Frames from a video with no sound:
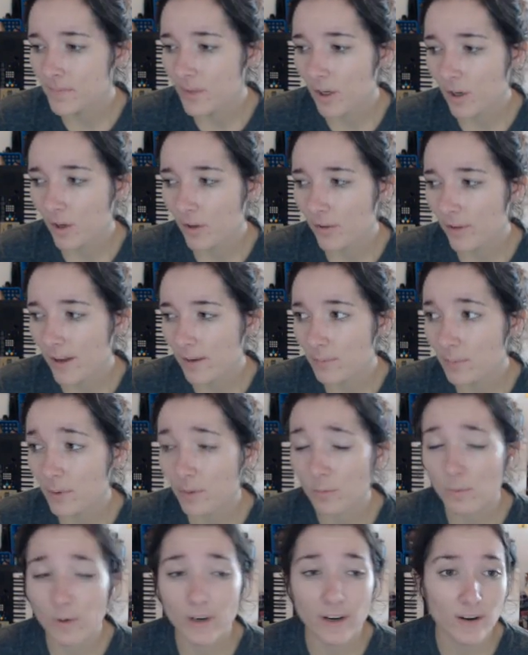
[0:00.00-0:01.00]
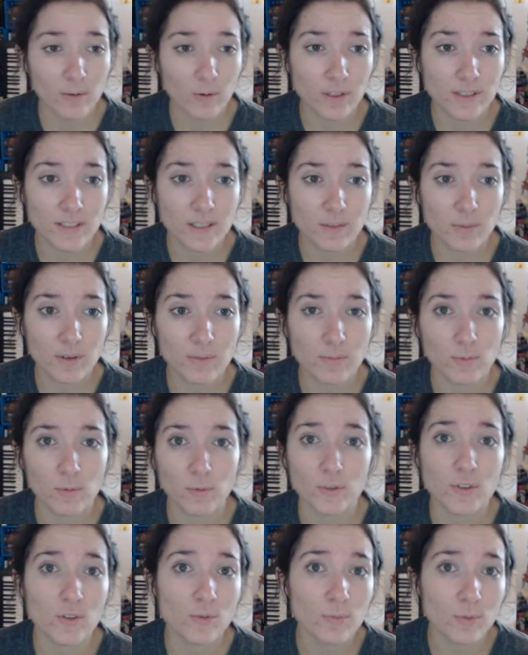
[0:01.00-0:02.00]
all that. But where I was, the people were
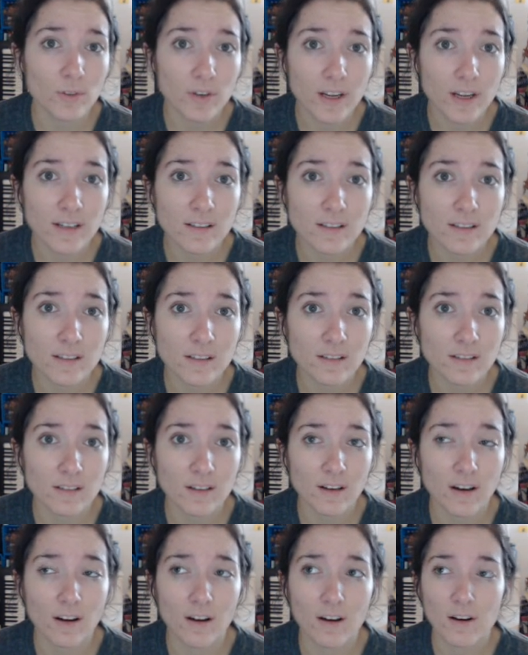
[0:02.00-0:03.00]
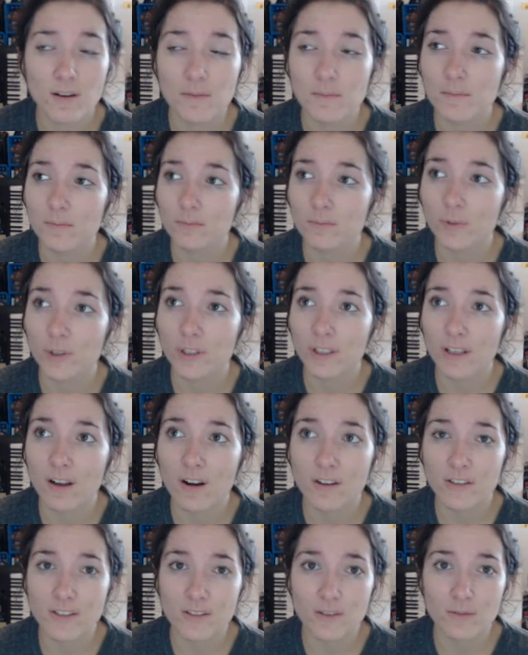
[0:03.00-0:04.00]
super nice, really
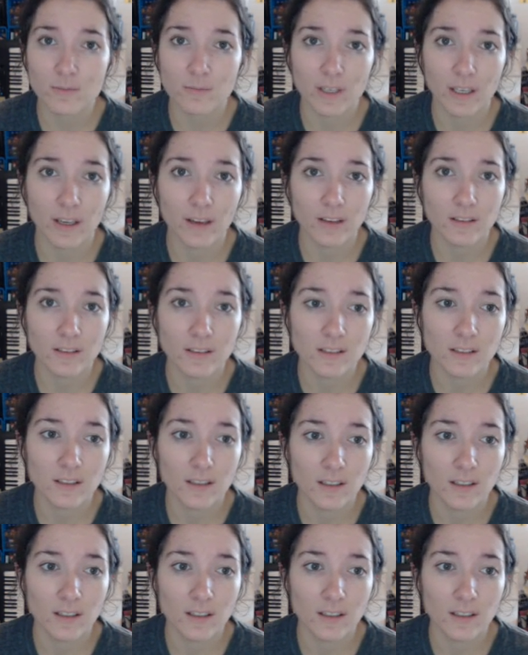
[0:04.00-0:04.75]
awesome, and